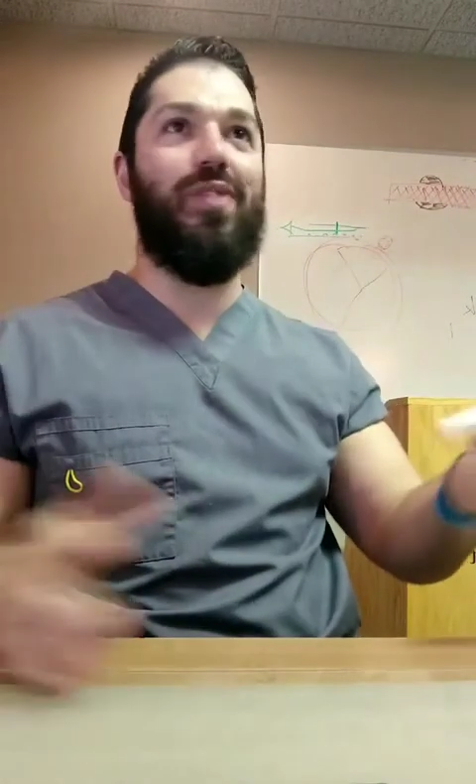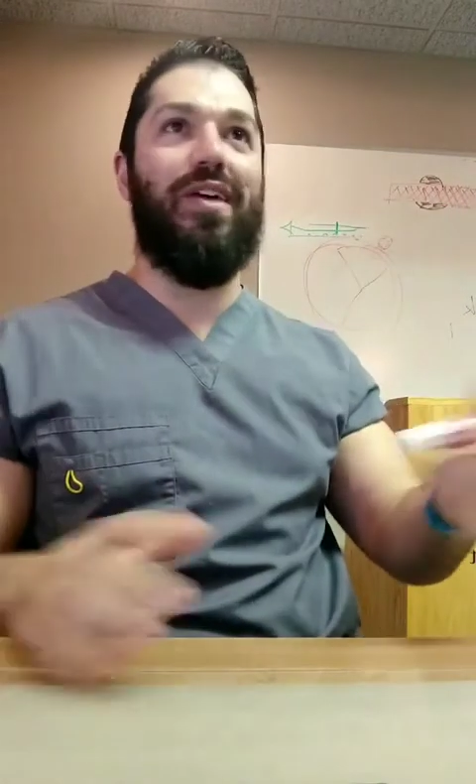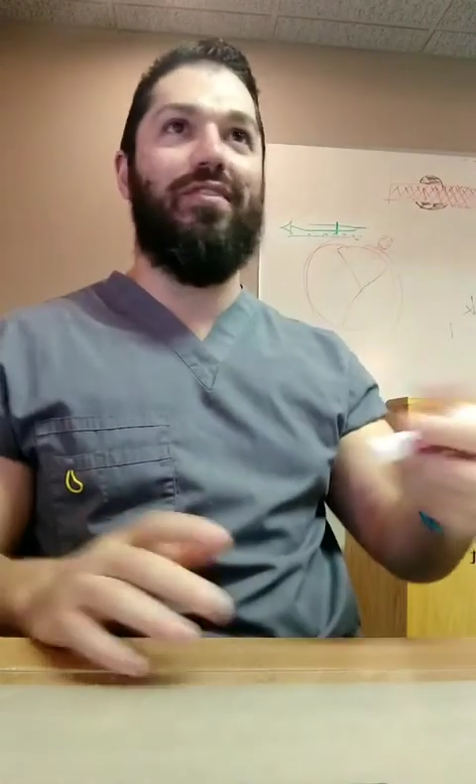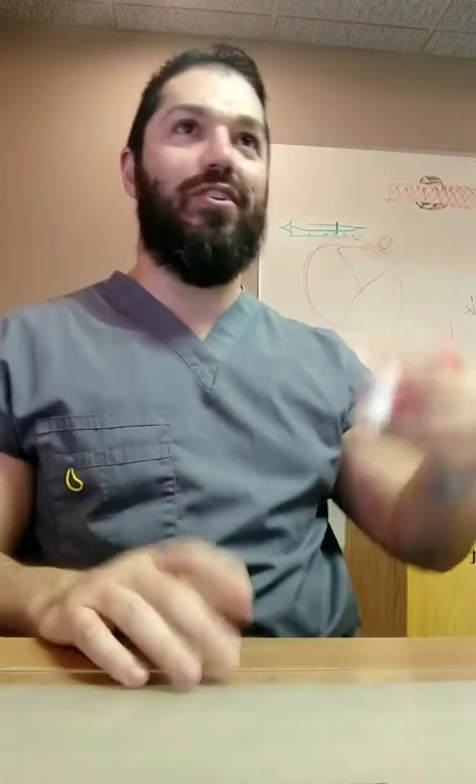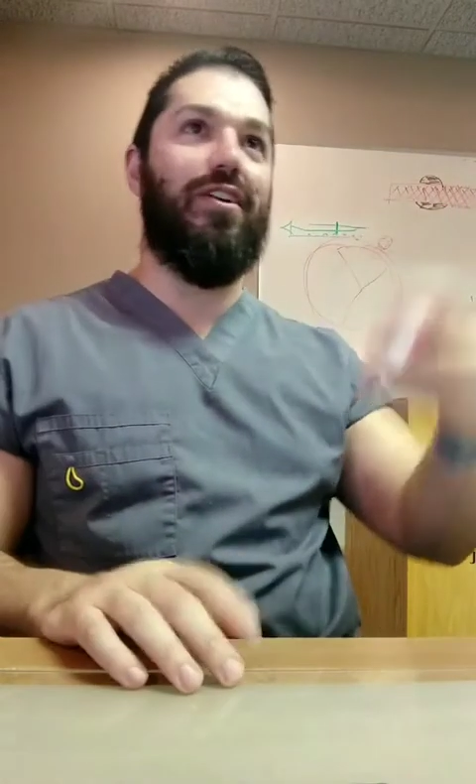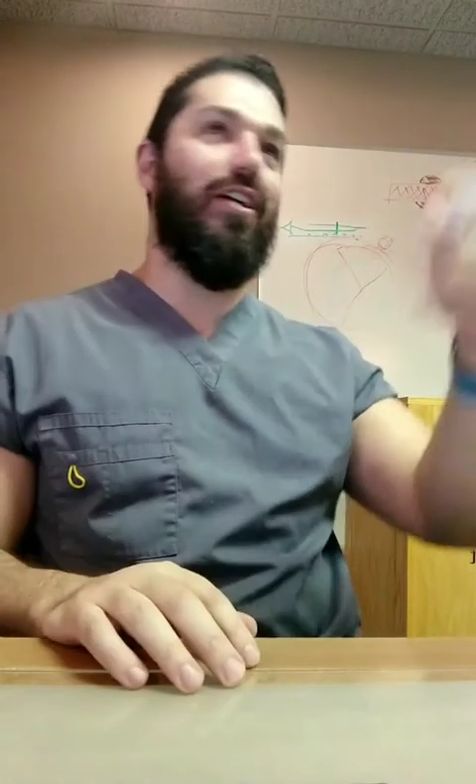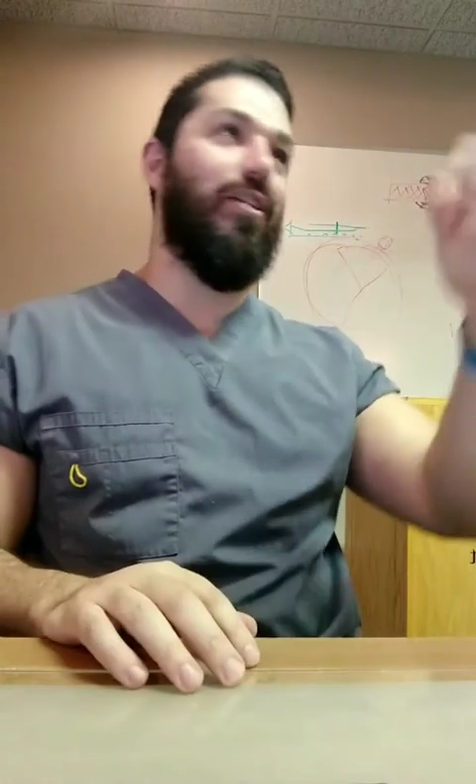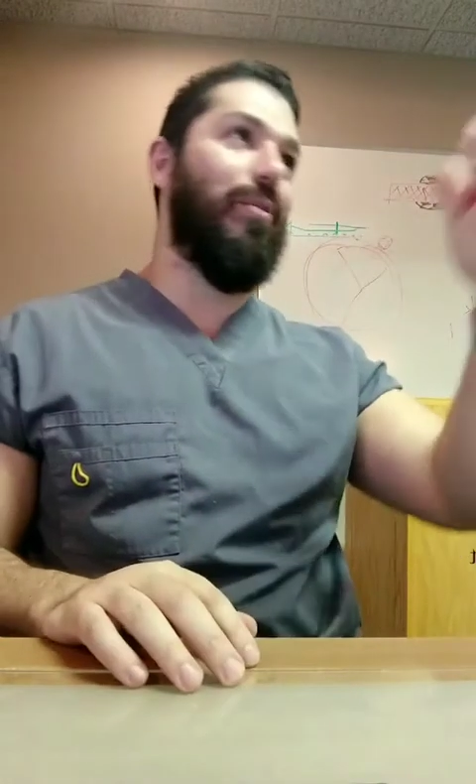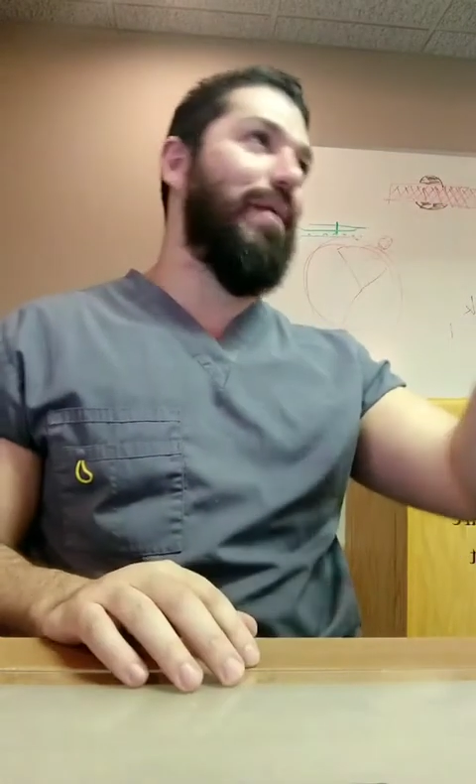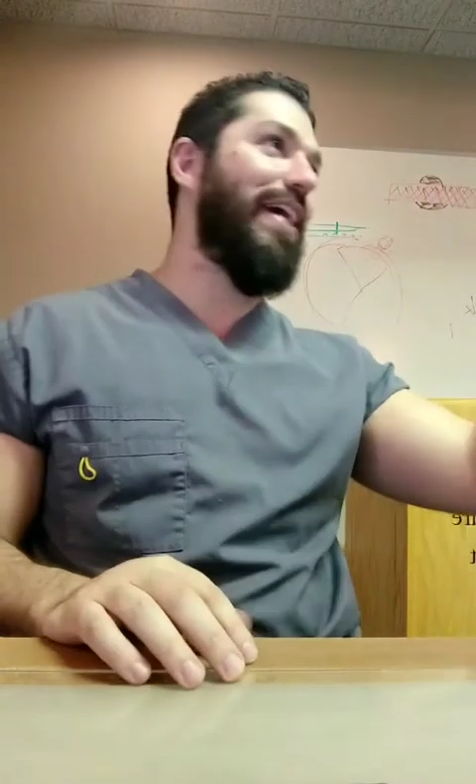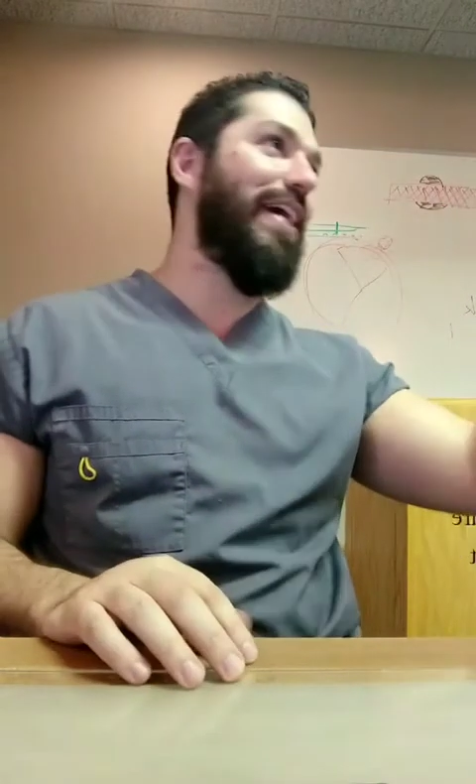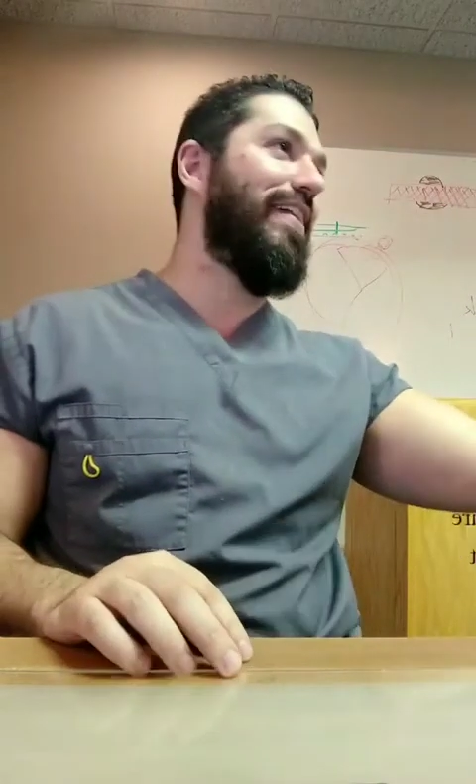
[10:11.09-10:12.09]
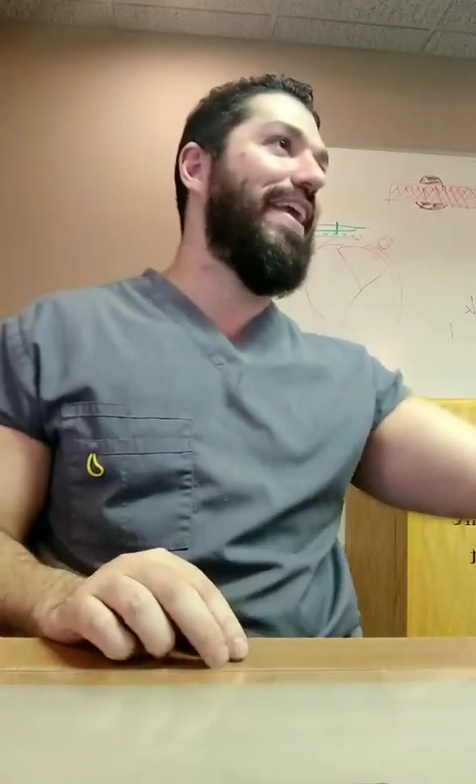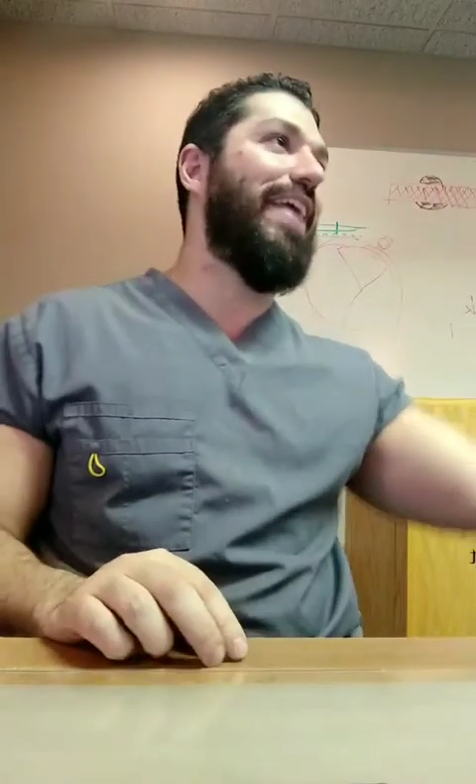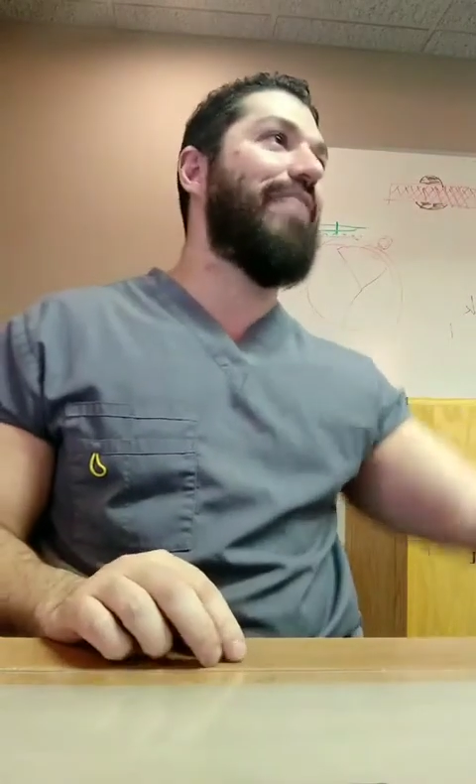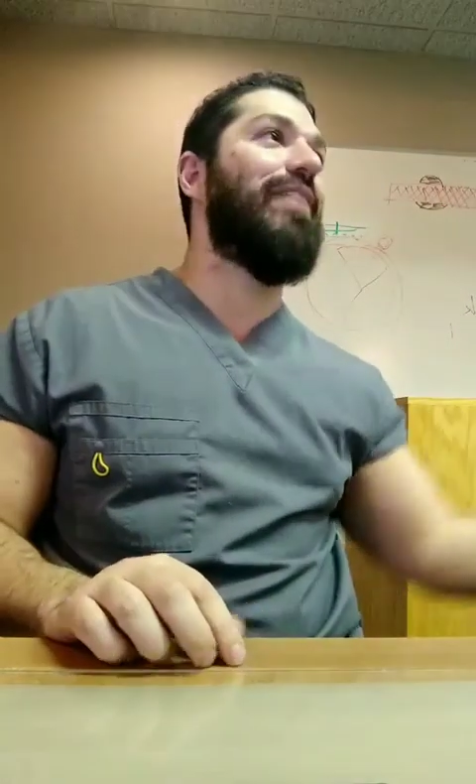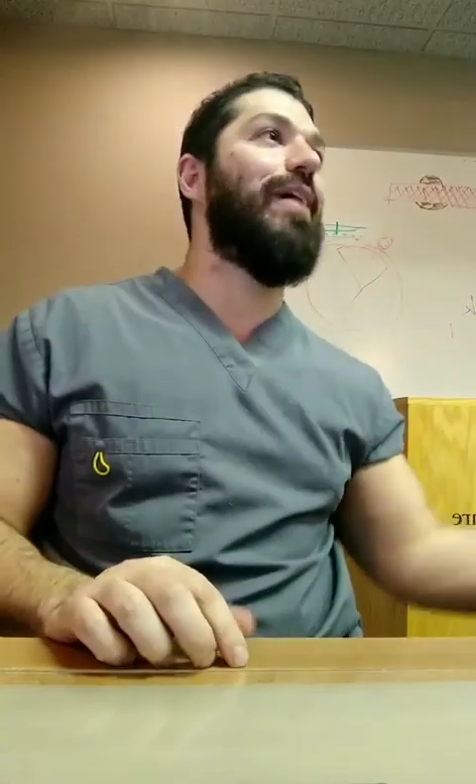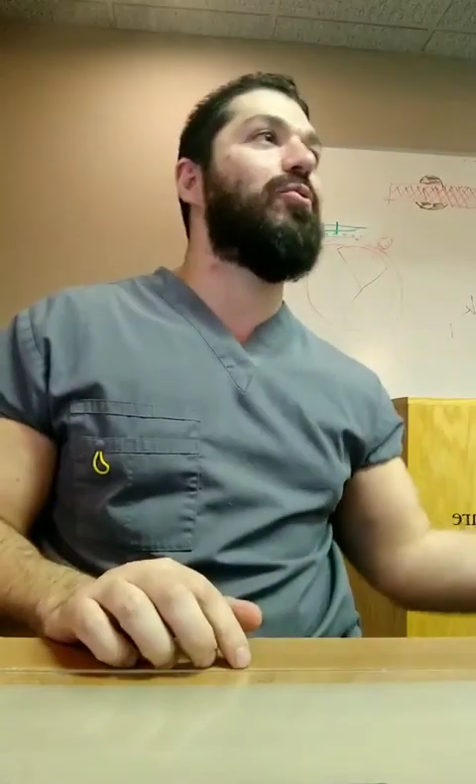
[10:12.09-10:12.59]
we have our
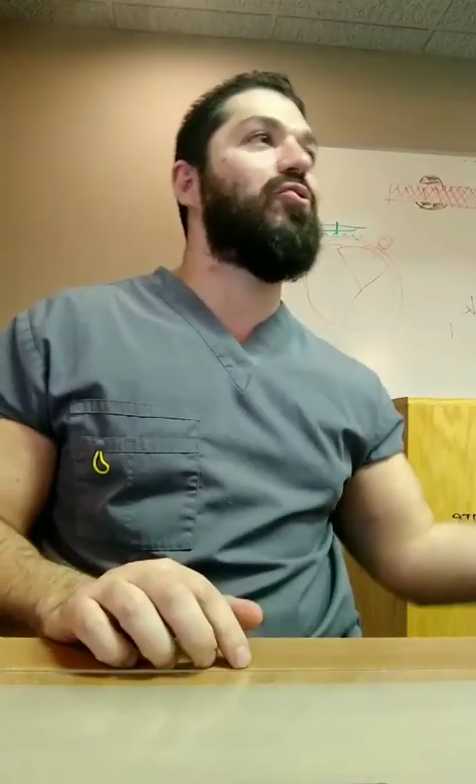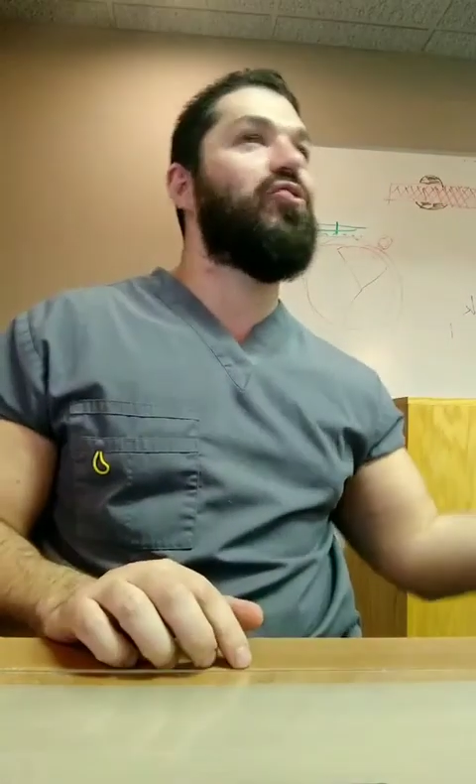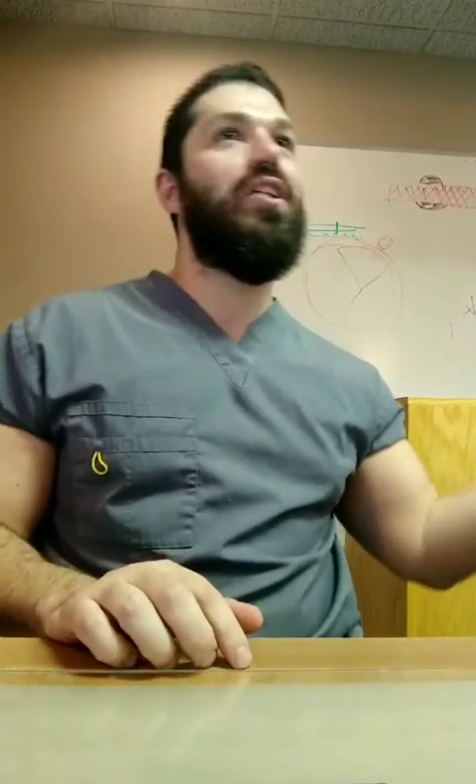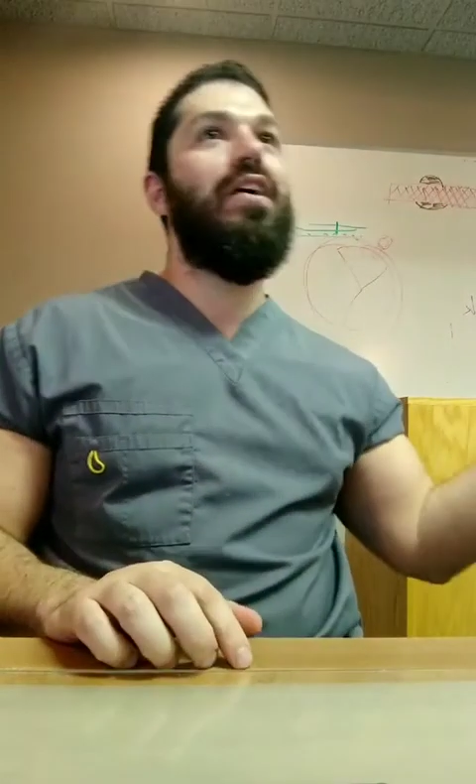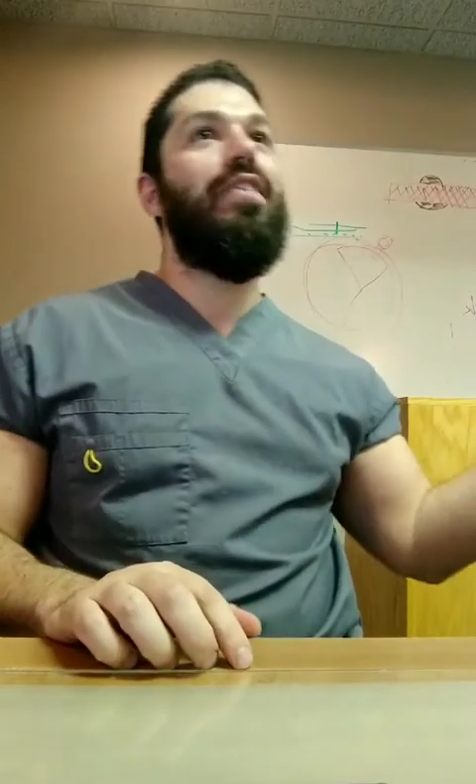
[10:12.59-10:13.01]
myelinated fibers.